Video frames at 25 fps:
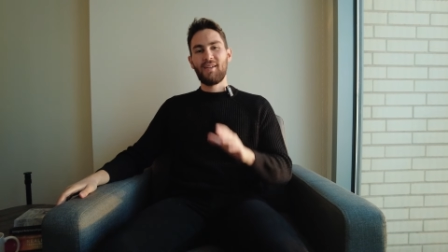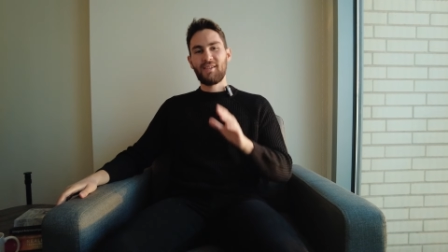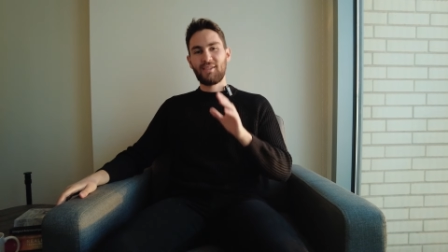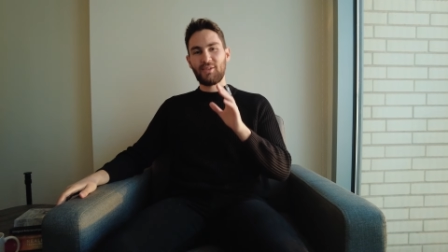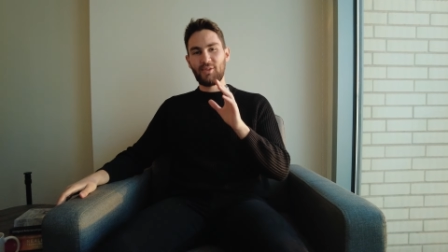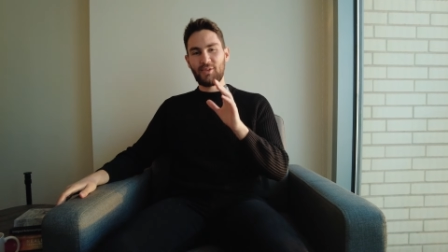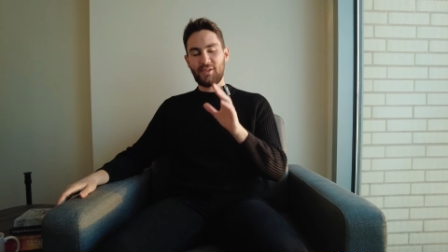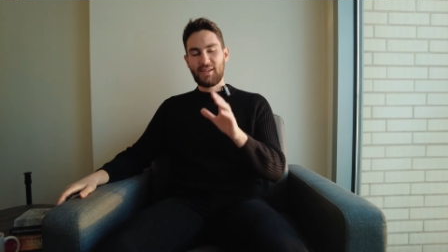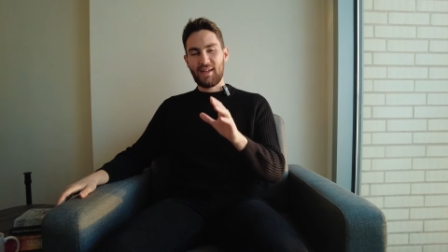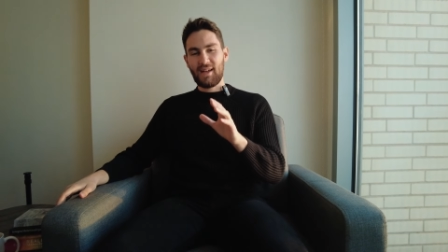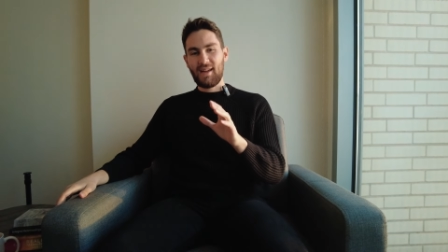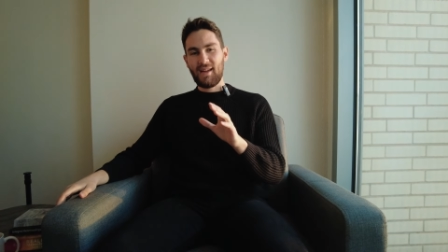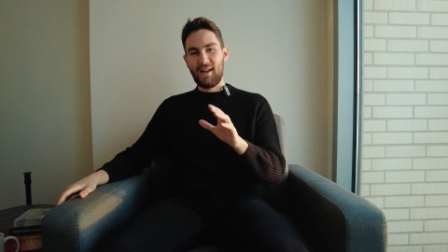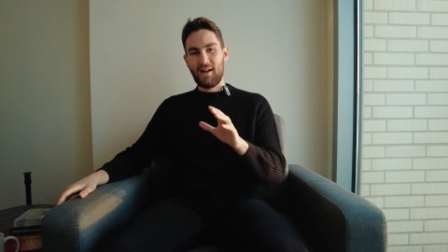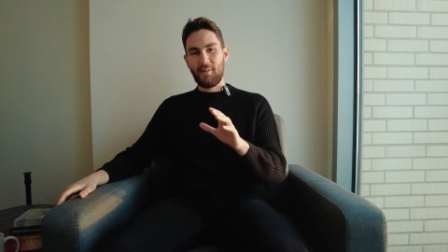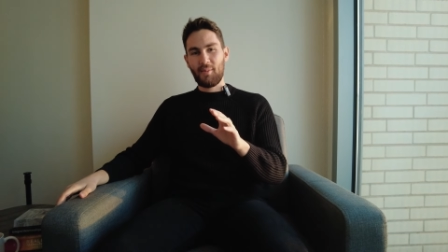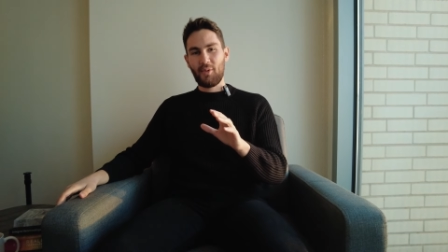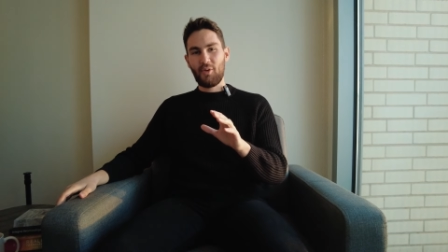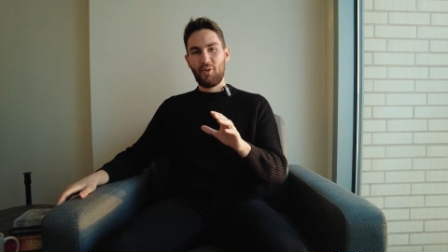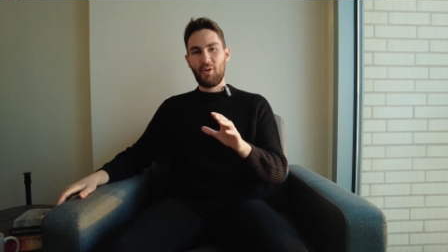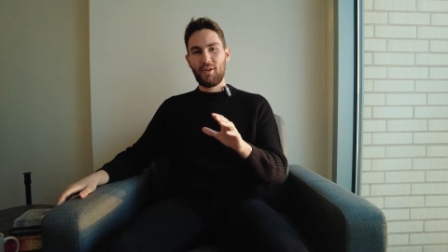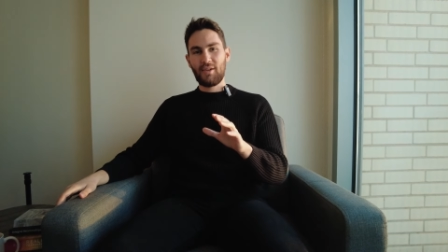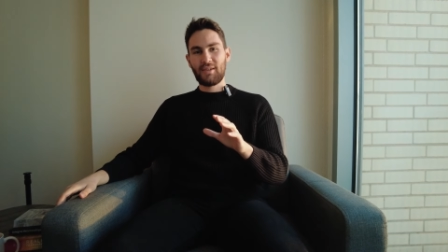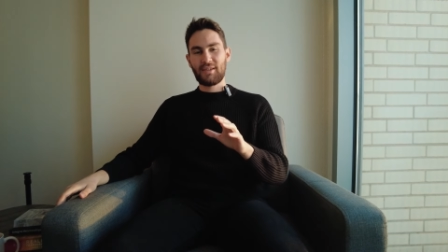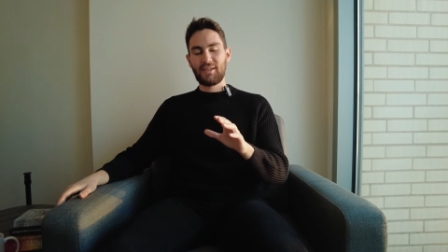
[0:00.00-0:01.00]
today I'm
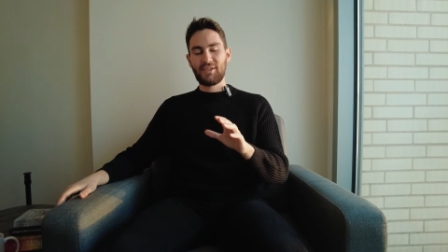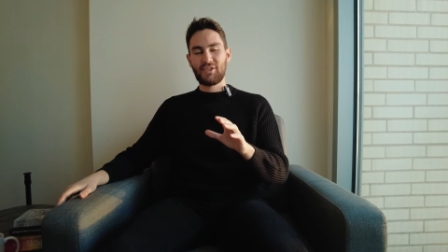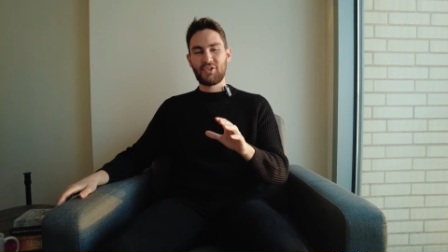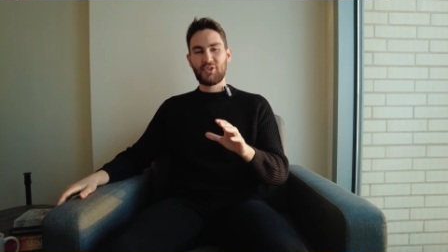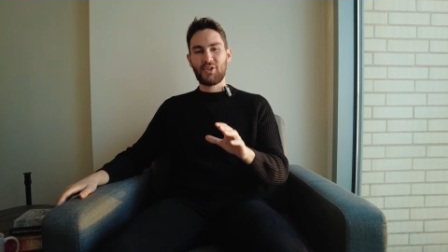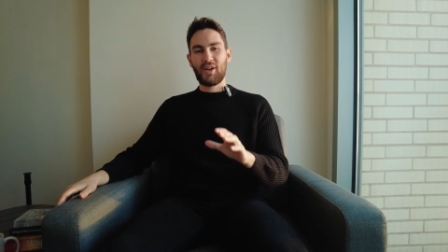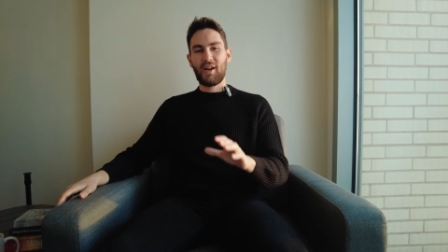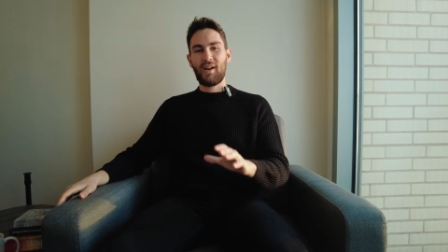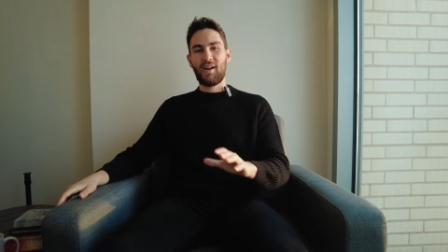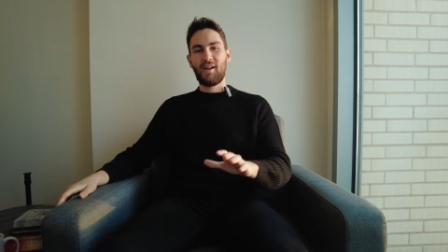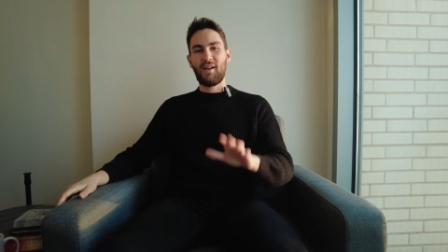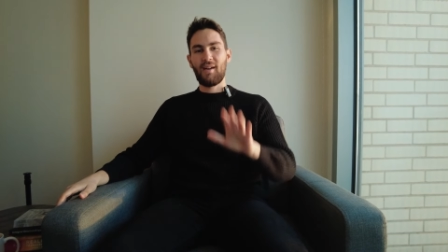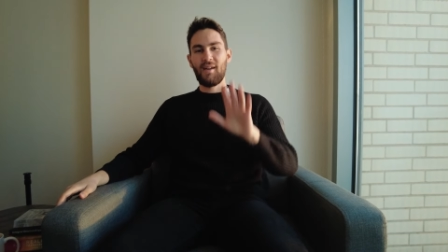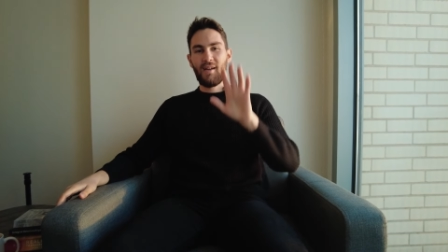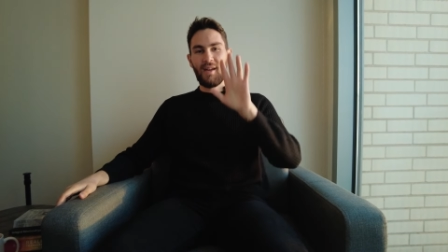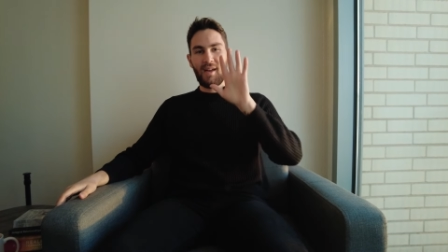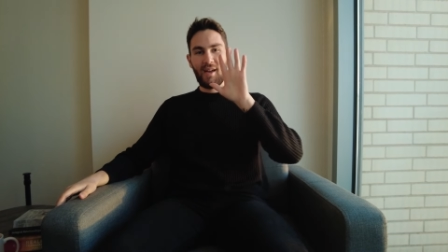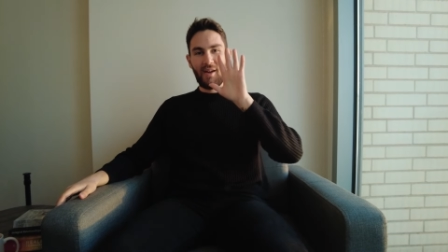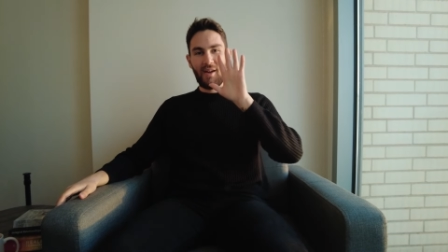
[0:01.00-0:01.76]
going to share